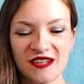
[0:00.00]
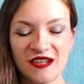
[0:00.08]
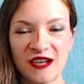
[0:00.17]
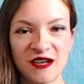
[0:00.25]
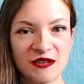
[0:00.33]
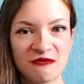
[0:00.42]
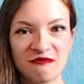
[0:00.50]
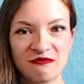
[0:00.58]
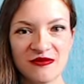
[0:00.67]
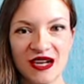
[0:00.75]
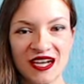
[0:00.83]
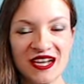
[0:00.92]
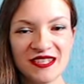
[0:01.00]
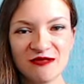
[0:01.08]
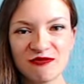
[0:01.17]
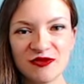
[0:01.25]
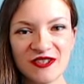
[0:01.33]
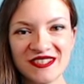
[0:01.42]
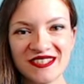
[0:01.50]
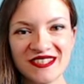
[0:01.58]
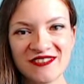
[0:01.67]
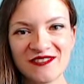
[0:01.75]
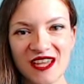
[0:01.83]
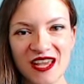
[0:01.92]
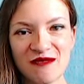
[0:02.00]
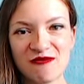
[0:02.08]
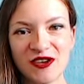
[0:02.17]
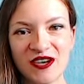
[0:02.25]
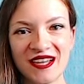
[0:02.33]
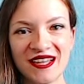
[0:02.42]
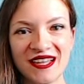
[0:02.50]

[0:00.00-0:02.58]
I bought a new camera